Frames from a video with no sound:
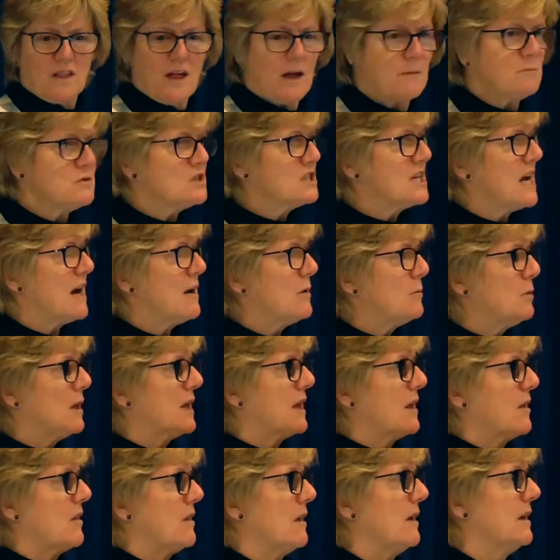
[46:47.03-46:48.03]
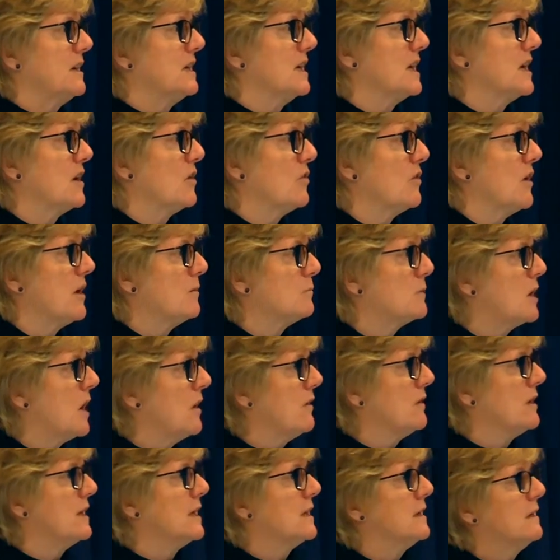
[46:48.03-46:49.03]
I'm terribly excited because I'm
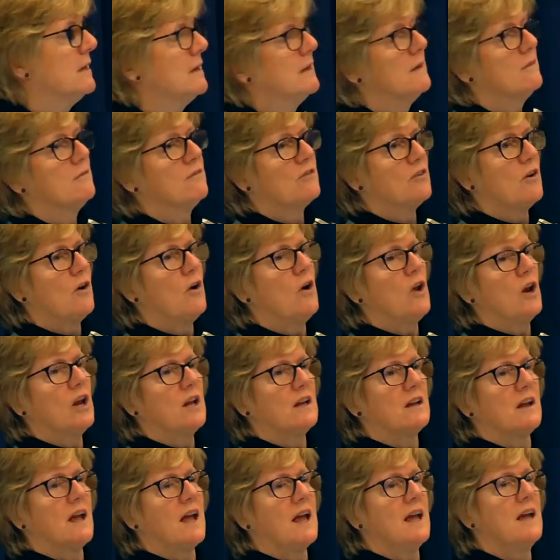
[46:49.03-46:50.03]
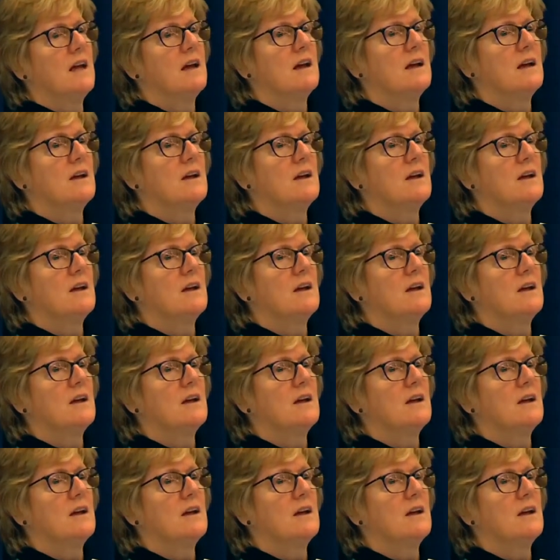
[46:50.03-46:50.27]
going for a holiday